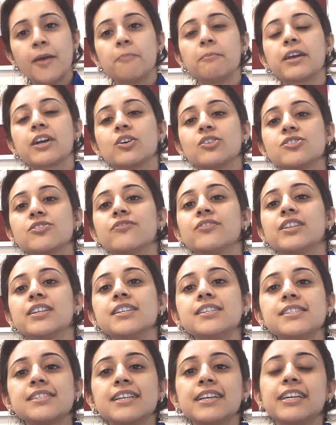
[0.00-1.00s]
Because of
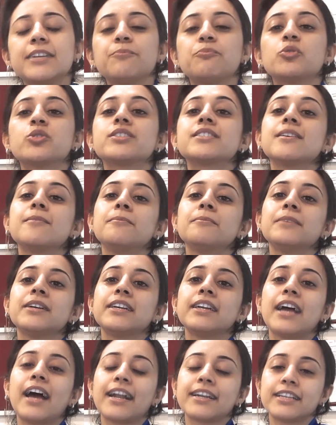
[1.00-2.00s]
this, it puts them
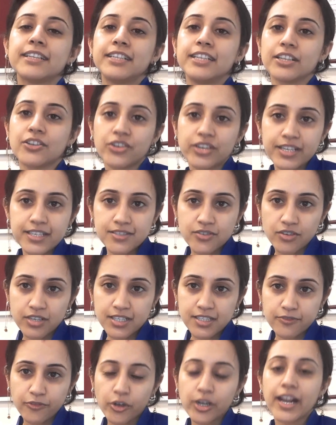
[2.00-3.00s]
at an increased
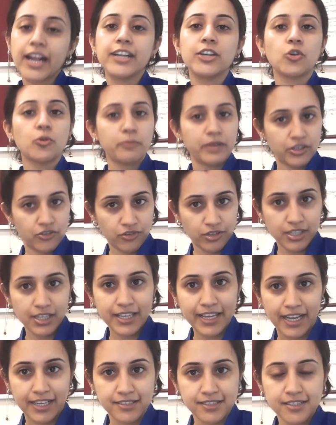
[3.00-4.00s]
risk for endometrial
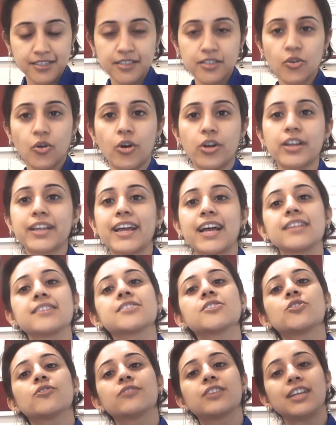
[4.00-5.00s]
cancer or
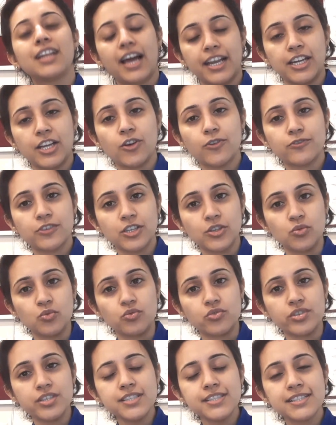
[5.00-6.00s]
cancer of the lining of the
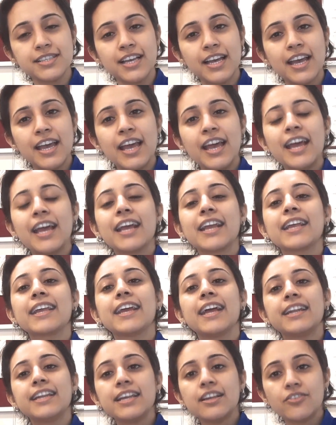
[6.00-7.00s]
uterus.
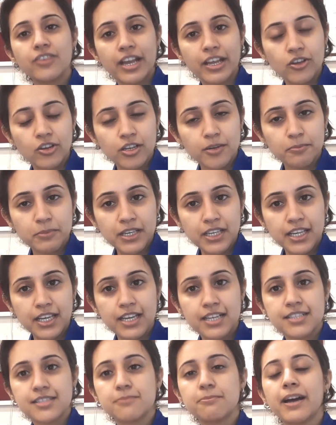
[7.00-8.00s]
Getting regular
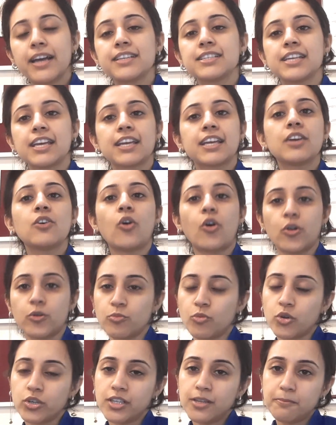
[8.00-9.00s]
periods by taking
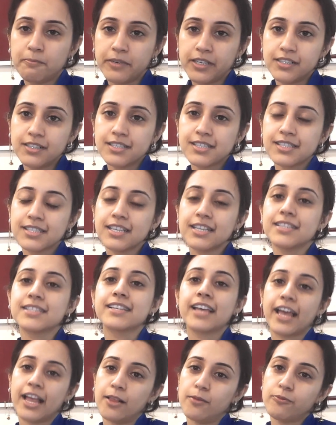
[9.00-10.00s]
hormonal pills is
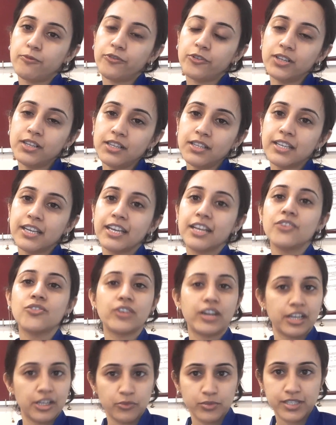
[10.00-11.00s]
helpful in
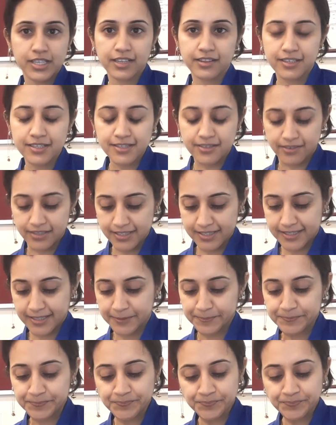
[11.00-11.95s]
reducing this risk.